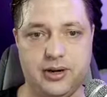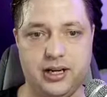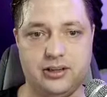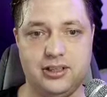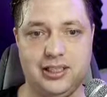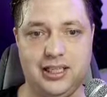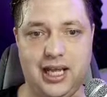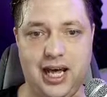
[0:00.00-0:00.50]
not
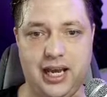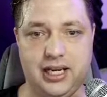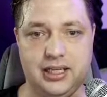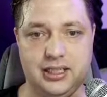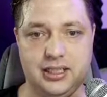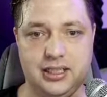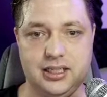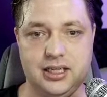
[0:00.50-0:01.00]
going to lie.
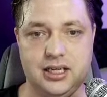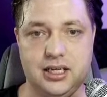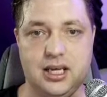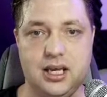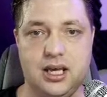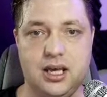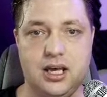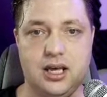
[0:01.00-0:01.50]

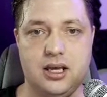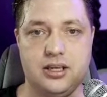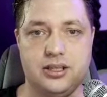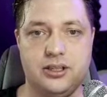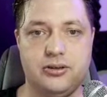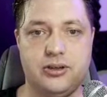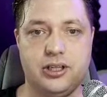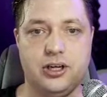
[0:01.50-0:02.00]

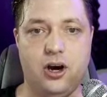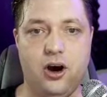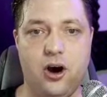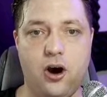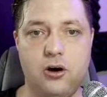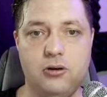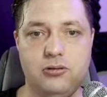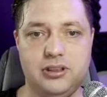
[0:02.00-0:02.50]
You can
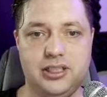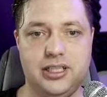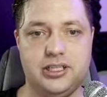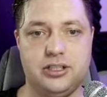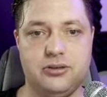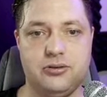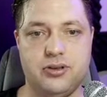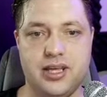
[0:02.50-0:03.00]
only
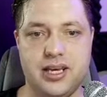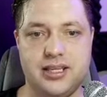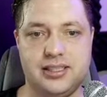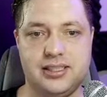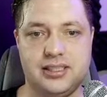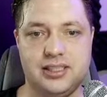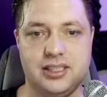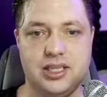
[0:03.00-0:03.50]
do
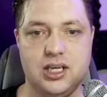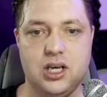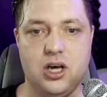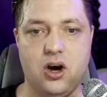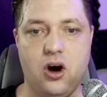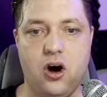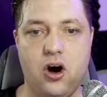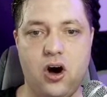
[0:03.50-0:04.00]
this
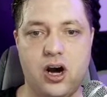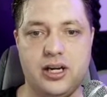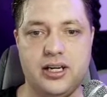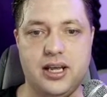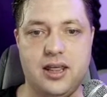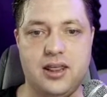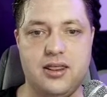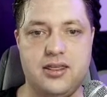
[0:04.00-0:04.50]

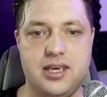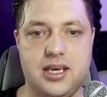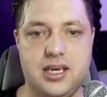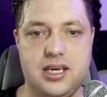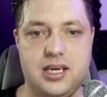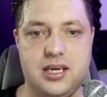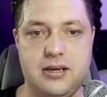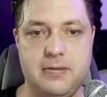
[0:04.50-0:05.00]
on
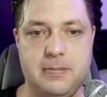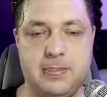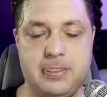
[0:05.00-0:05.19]
the